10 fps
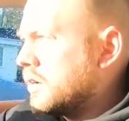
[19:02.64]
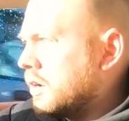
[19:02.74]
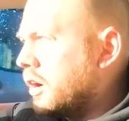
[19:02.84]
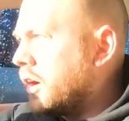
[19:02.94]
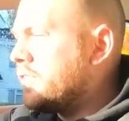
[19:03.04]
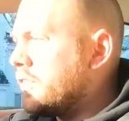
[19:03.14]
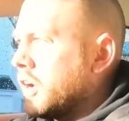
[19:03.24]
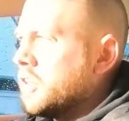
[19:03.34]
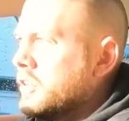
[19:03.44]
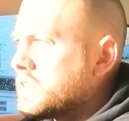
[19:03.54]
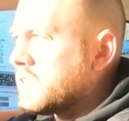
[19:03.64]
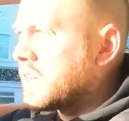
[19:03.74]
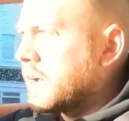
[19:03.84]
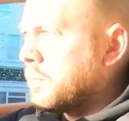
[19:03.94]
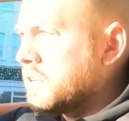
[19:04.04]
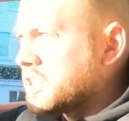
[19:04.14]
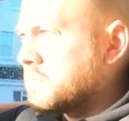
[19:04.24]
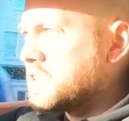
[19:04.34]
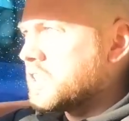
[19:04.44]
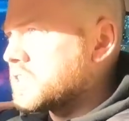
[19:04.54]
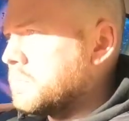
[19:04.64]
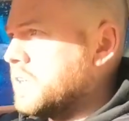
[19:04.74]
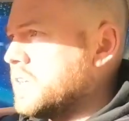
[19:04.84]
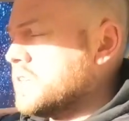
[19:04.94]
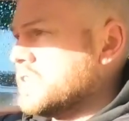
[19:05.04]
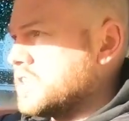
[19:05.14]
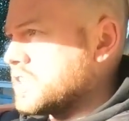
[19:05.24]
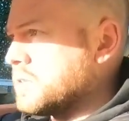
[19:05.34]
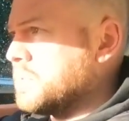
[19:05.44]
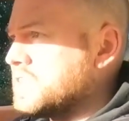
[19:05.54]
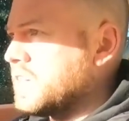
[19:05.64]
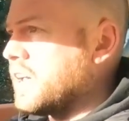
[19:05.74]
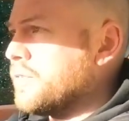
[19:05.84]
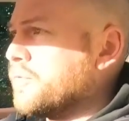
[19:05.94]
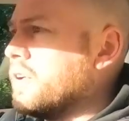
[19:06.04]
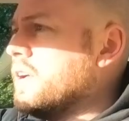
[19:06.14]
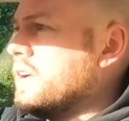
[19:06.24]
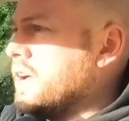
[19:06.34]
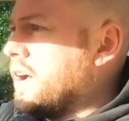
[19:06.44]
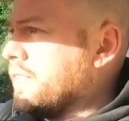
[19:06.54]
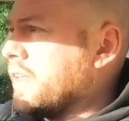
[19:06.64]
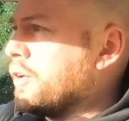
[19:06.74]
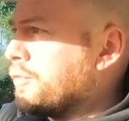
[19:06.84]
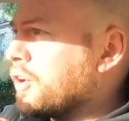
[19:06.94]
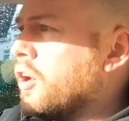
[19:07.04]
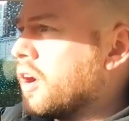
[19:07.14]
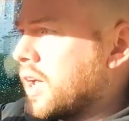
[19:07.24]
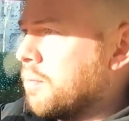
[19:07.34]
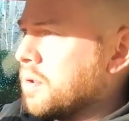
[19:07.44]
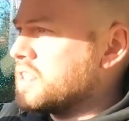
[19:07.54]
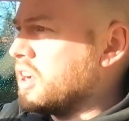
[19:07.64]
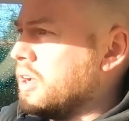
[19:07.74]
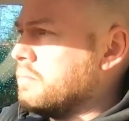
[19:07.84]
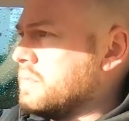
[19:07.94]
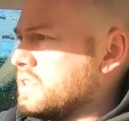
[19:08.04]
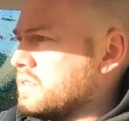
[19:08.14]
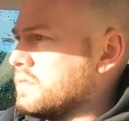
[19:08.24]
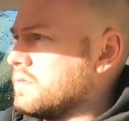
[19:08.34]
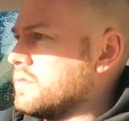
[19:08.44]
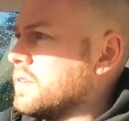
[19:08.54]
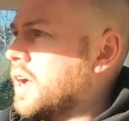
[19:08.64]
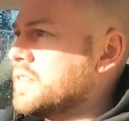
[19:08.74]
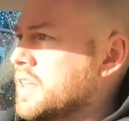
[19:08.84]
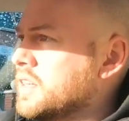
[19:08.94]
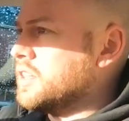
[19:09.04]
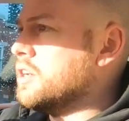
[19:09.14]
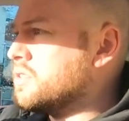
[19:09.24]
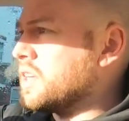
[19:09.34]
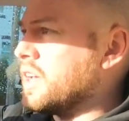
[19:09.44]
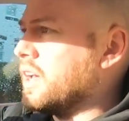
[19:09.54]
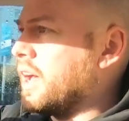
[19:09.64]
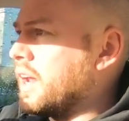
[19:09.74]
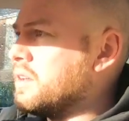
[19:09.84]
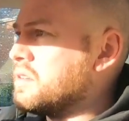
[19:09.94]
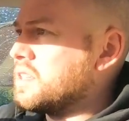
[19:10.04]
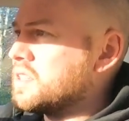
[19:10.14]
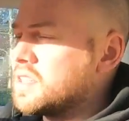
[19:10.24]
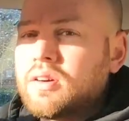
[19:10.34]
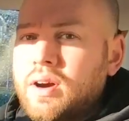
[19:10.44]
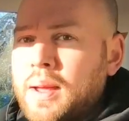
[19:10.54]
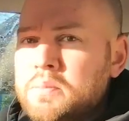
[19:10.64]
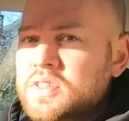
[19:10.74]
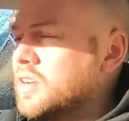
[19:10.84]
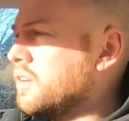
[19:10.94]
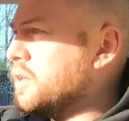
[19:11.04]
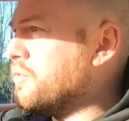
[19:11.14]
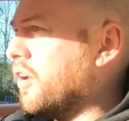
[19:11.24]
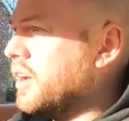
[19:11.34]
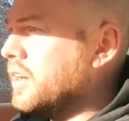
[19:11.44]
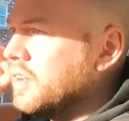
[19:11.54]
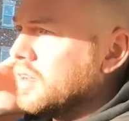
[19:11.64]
I used it a couple of times just to be safe, and then I forgot a couple of times and didn't use it, and it's still absolutely fine.